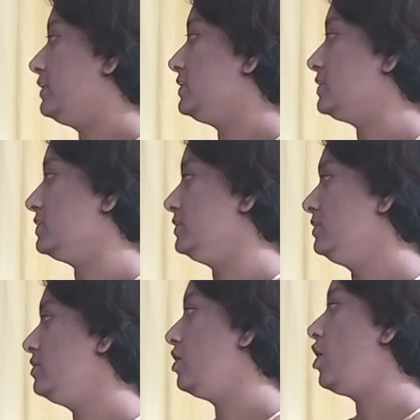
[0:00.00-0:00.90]
T,
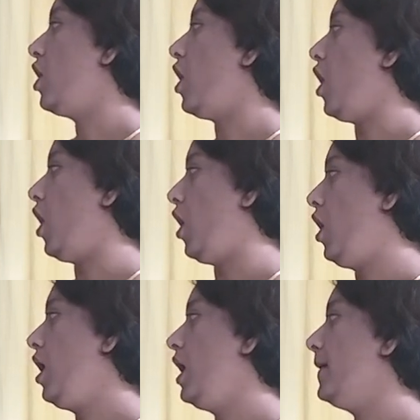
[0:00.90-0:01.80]

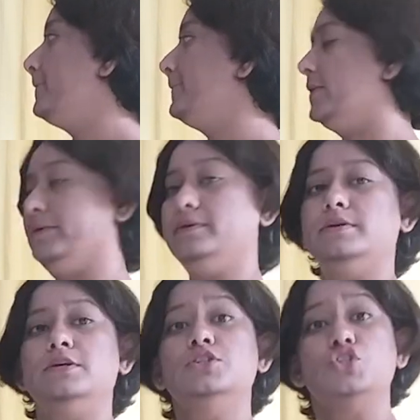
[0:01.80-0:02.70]
up,
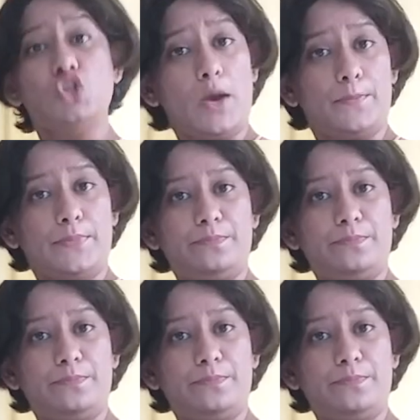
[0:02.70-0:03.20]
top.